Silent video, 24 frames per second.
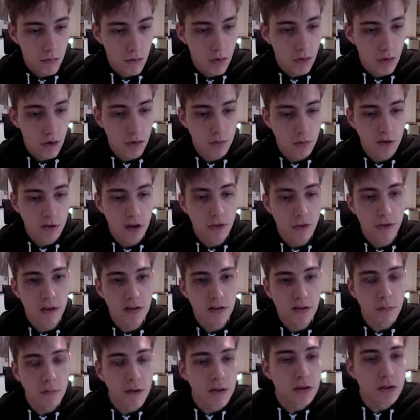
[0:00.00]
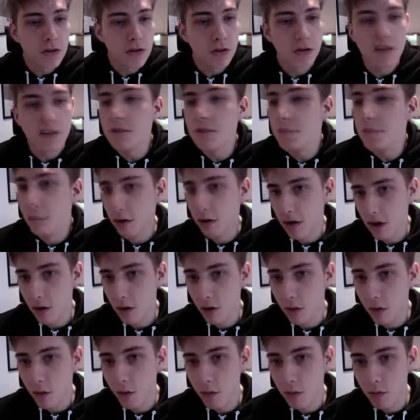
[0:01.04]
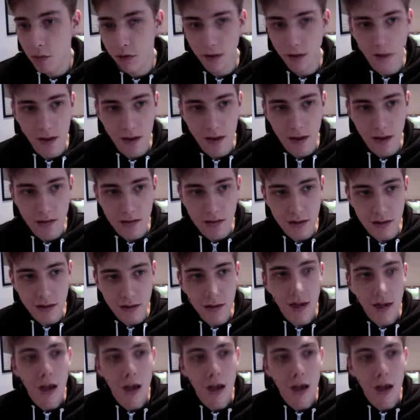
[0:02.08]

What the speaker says: I'm trying to find some other sources, but I'll corroborate that later.